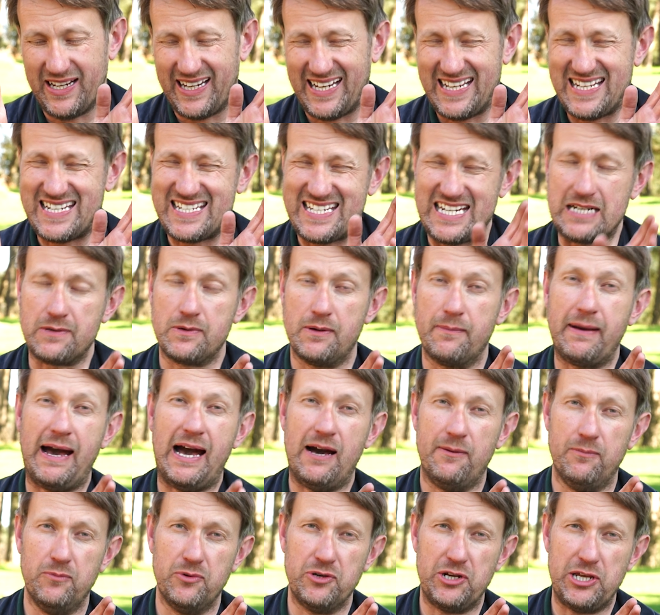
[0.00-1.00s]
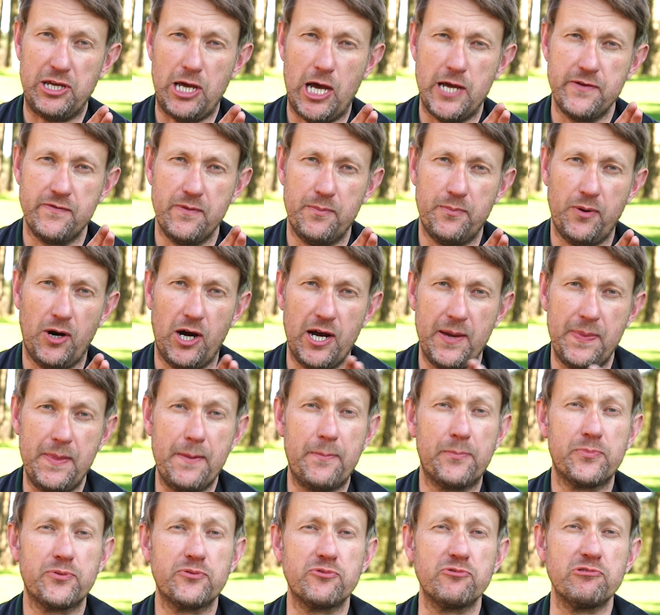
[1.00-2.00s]
a considerable amount of money over buying the
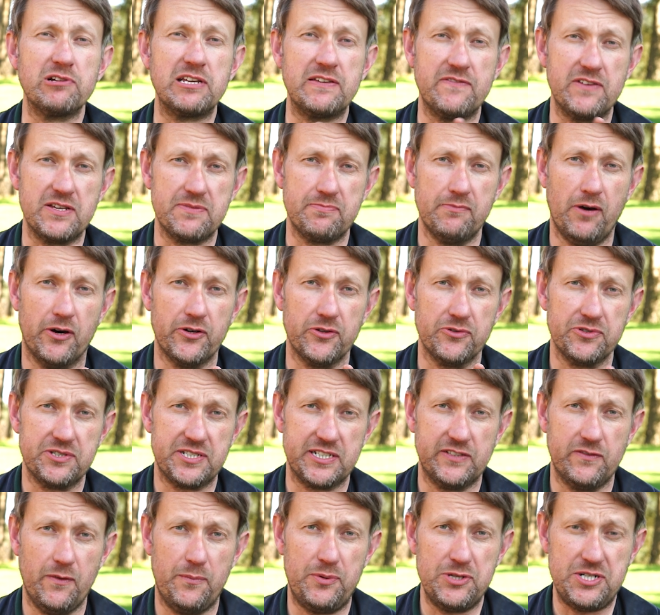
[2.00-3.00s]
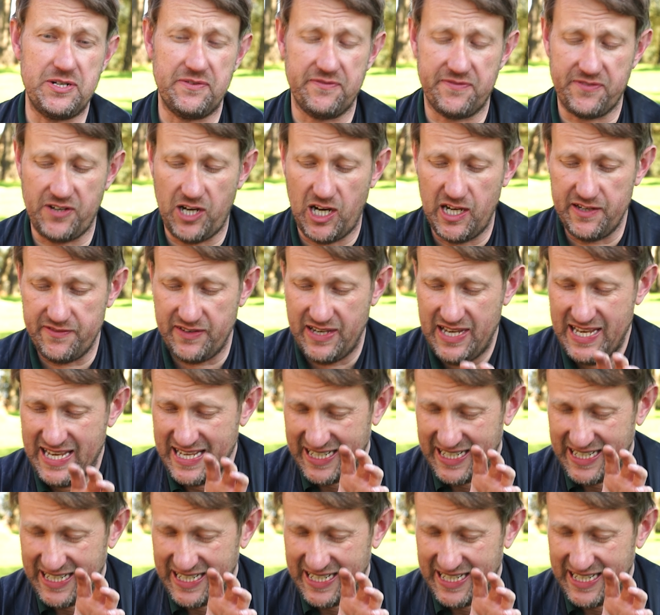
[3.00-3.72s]
previous model Silver Pigeon 5,